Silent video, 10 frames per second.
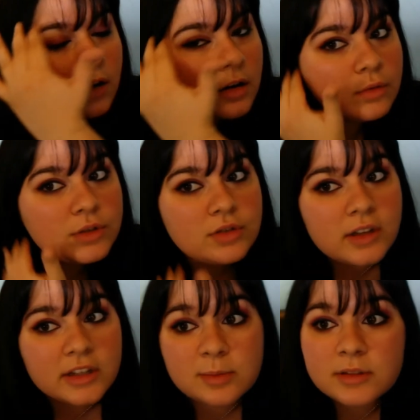oh, would you
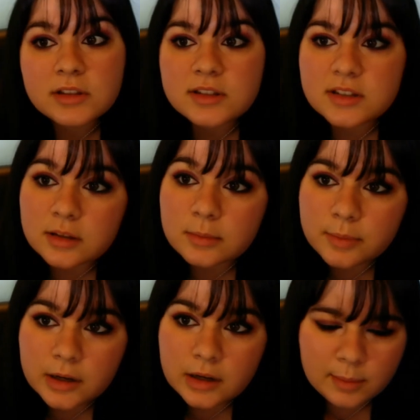like to put this in
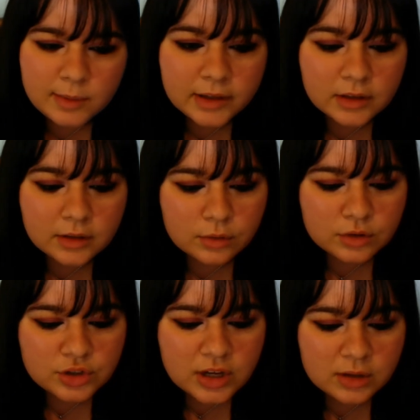public or
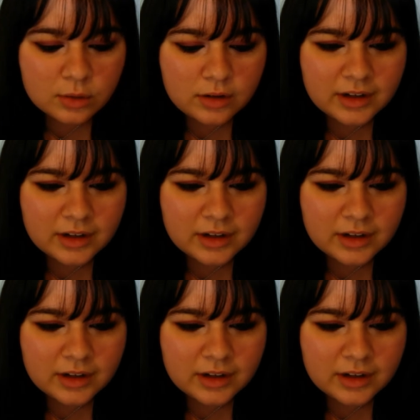general?